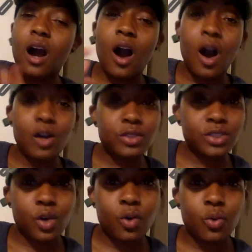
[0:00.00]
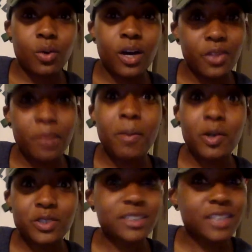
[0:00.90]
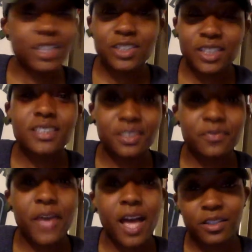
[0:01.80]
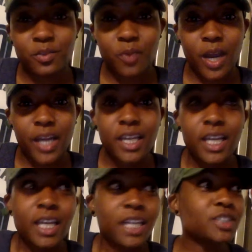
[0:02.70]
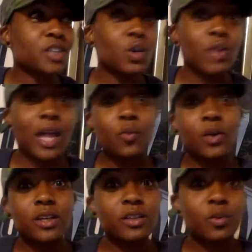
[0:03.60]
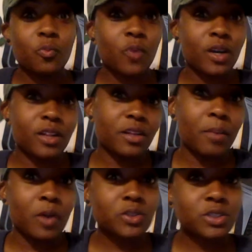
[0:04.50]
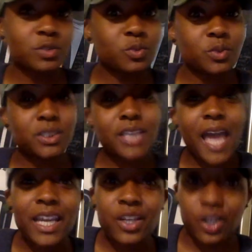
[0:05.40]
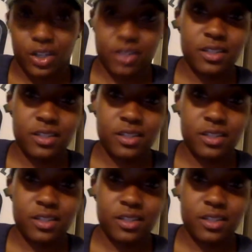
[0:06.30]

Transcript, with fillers: also other emotions they're just as valid, right? And so like one of the one of the emotions was anger.